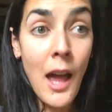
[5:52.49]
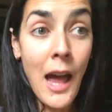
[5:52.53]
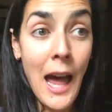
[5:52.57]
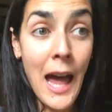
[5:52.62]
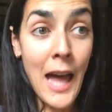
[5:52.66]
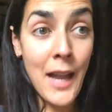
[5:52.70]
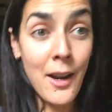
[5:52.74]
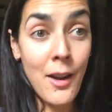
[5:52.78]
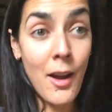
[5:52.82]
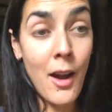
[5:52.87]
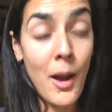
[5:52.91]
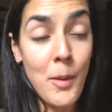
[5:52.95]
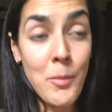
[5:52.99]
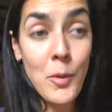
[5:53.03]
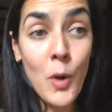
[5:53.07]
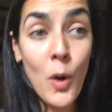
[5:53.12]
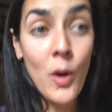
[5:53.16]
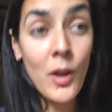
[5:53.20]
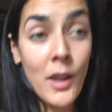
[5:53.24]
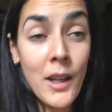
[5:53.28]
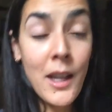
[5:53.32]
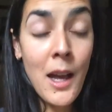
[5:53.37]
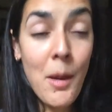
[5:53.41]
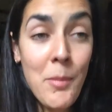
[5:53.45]
And I'm
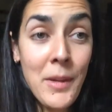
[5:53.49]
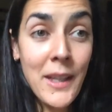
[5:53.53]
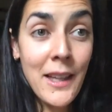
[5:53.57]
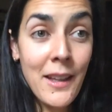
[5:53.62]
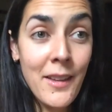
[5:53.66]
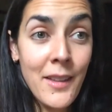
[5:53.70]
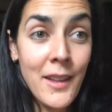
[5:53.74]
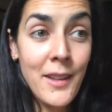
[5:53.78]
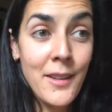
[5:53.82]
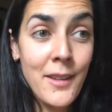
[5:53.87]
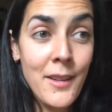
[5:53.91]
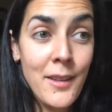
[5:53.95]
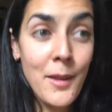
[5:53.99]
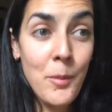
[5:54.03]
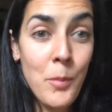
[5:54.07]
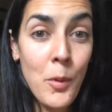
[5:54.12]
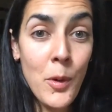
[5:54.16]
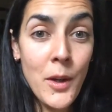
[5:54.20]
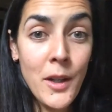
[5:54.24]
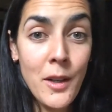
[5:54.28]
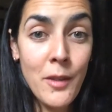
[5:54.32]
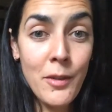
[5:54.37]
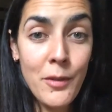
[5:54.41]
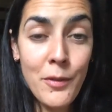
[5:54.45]
not coming at this as a
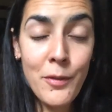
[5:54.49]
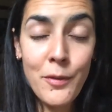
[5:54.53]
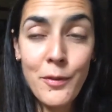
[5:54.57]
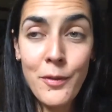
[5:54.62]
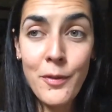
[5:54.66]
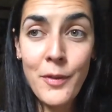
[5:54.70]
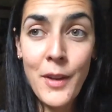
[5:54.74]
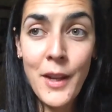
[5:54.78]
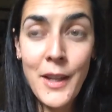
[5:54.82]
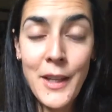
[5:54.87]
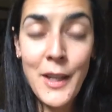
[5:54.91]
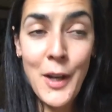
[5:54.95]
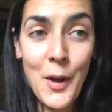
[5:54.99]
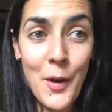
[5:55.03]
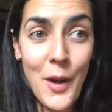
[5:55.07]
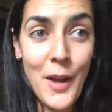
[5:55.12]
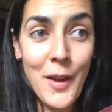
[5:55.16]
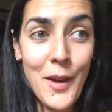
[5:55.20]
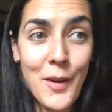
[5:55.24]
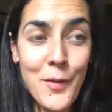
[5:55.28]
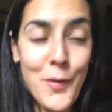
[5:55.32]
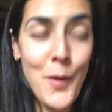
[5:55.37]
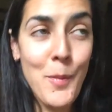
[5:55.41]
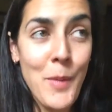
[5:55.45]
point of,
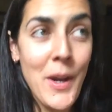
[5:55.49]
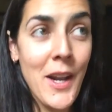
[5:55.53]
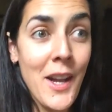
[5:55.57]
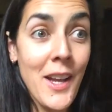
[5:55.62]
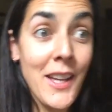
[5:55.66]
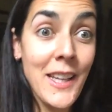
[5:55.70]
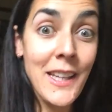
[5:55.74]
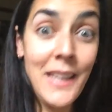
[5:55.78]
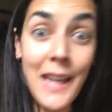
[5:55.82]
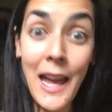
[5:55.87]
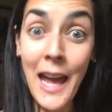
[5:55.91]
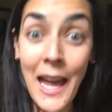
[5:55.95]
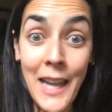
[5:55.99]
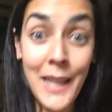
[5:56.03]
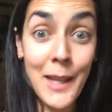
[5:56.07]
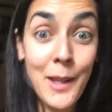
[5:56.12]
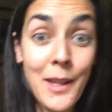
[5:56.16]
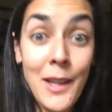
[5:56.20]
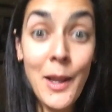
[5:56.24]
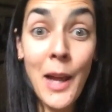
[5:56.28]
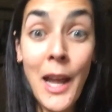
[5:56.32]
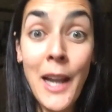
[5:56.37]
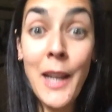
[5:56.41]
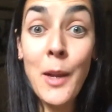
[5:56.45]
and
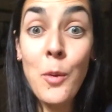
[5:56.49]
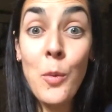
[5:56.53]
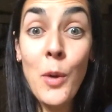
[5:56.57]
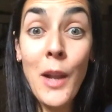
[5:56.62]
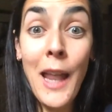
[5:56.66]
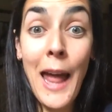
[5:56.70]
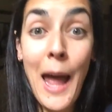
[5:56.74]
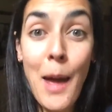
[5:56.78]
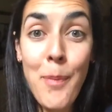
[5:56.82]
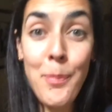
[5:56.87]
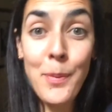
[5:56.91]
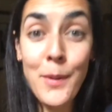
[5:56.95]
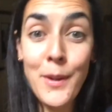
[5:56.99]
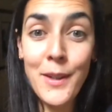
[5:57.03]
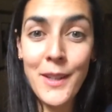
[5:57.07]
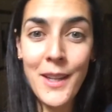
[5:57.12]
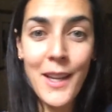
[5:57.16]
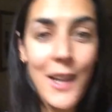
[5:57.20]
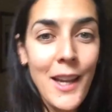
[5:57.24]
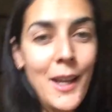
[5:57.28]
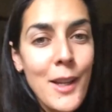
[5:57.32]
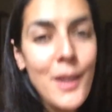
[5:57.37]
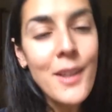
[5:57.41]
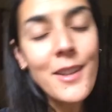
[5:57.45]
it will happen,
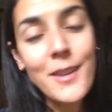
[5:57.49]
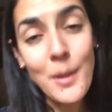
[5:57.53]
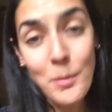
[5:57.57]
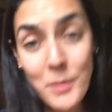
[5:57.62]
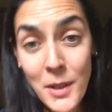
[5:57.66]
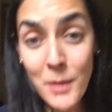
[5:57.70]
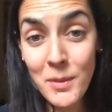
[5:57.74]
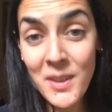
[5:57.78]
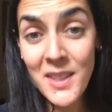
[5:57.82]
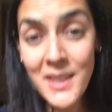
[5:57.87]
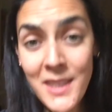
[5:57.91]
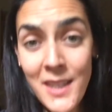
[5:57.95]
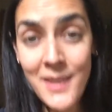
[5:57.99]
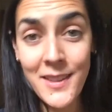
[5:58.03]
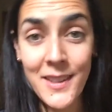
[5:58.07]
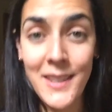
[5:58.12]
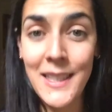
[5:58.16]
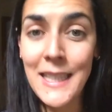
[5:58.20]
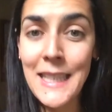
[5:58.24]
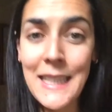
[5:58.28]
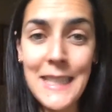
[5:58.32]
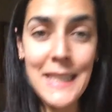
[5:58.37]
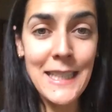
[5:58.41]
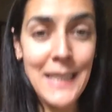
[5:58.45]
because sometimes it doesn't.
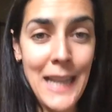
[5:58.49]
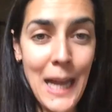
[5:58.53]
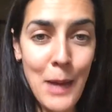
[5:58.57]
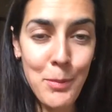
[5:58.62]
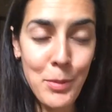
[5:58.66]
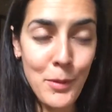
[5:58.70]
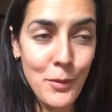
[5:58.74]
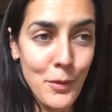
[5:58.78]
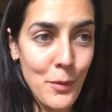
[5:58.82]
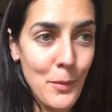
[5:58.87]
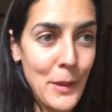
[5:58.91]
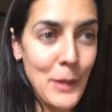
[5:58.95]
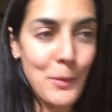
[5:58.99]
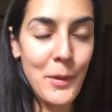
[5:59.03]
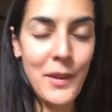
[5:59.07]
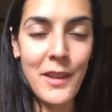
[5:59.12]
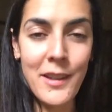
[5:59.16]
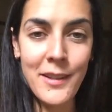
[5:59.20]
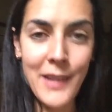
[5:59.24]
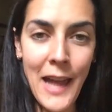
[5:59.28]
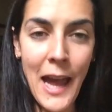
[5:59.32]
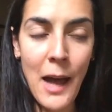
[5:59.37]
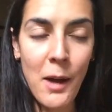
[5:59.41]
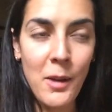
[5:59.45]
It didn't happen for me with
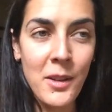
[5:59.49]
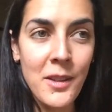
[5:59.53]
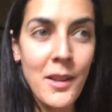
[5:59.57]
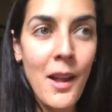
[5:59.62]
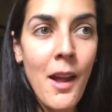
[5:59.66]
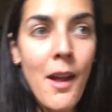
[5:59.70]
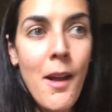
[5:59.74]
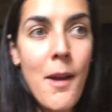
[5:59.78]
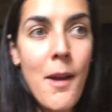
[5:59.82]
this house,